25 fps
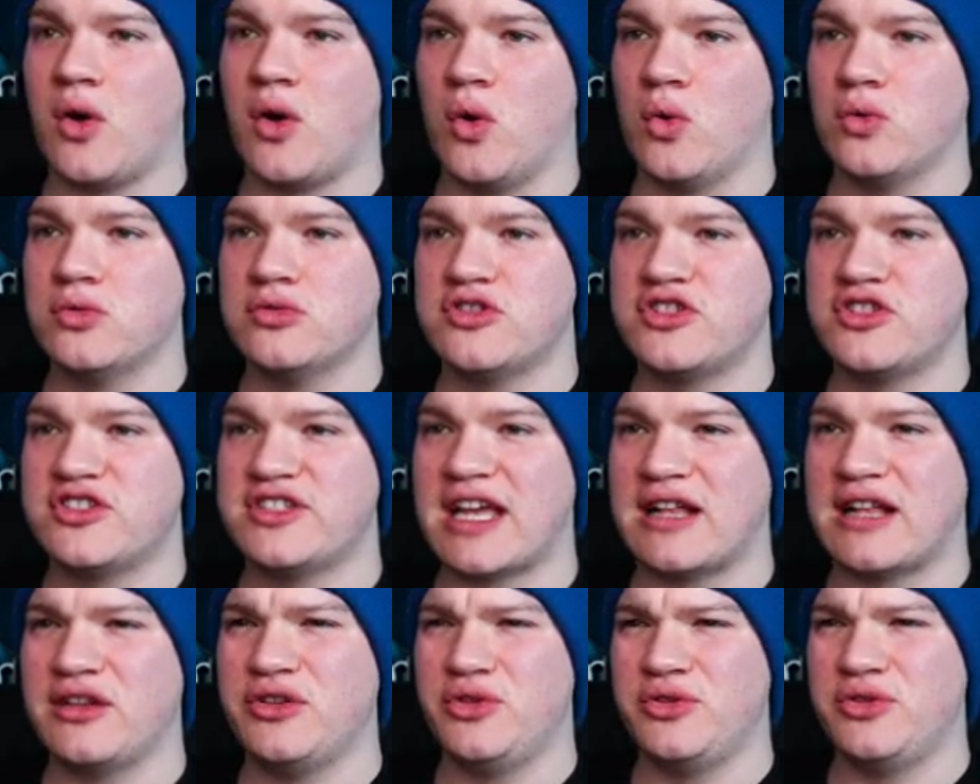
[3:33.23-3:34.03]
oh,
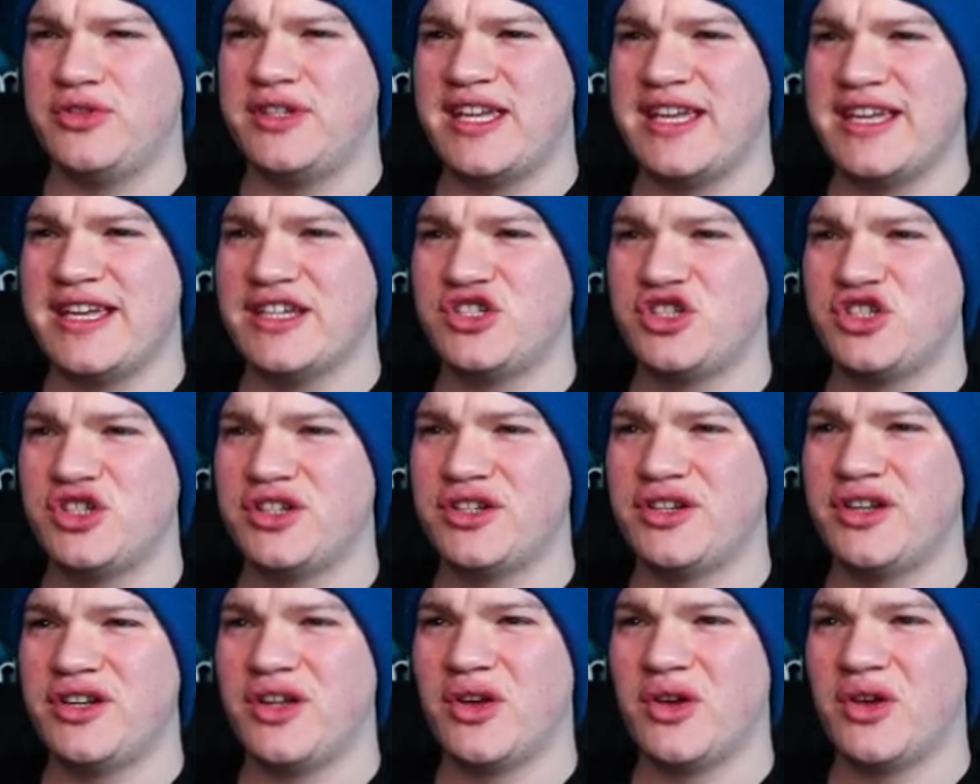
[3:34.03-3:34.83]

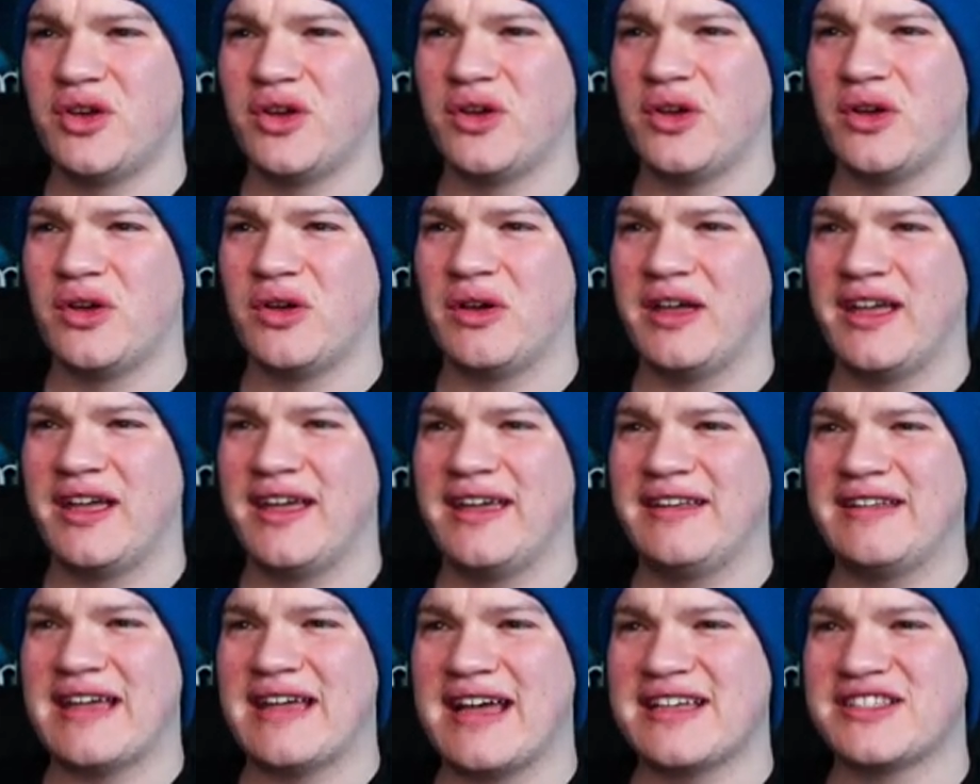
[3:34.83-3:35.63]
salutation?
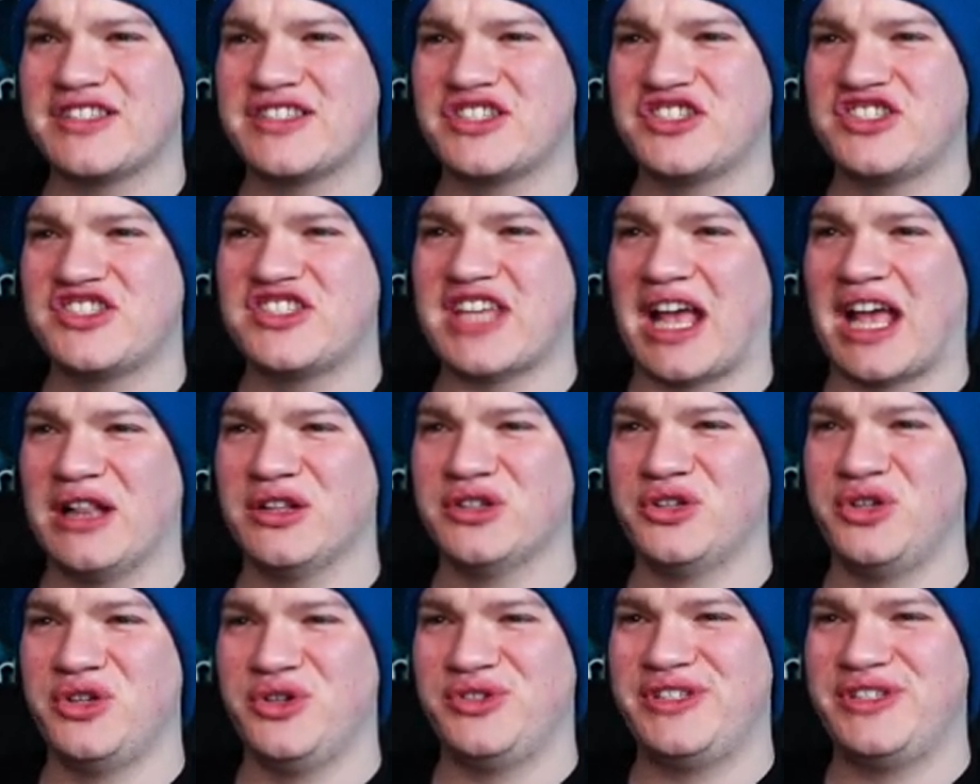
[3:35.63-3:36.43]
It asks
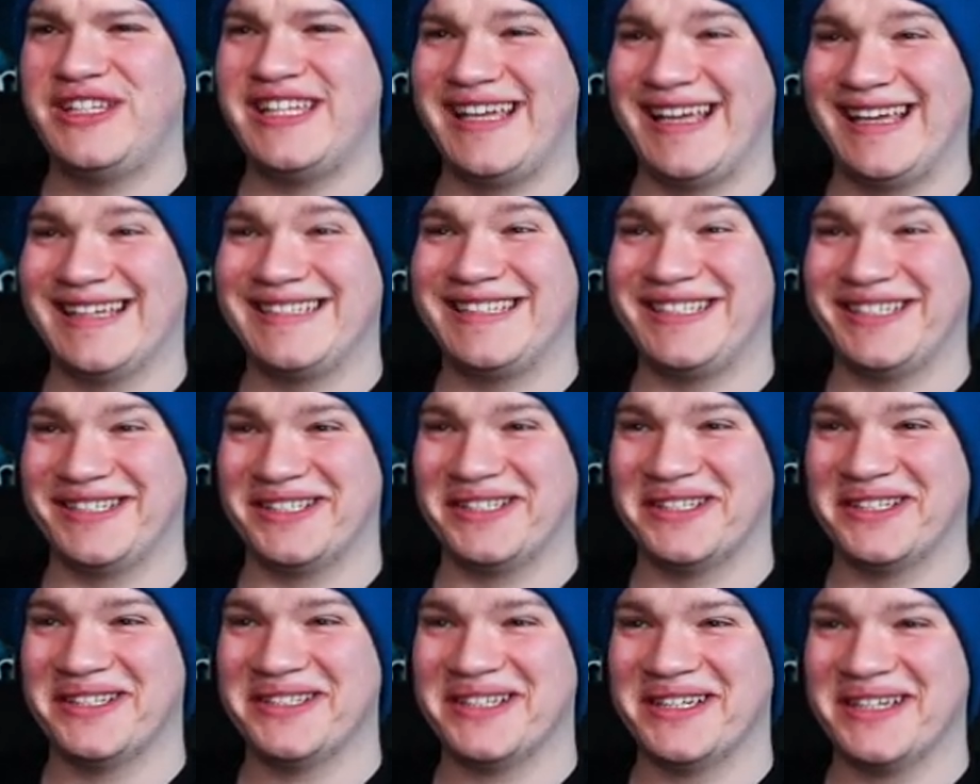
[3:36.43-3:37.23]

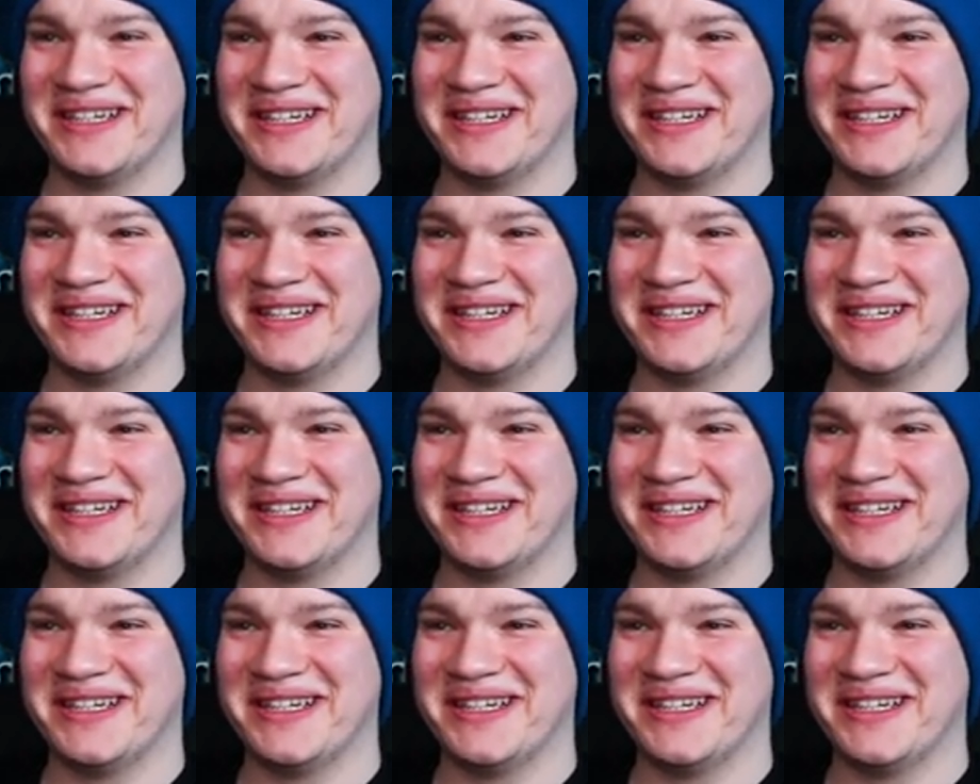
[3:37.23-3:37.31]
salutation.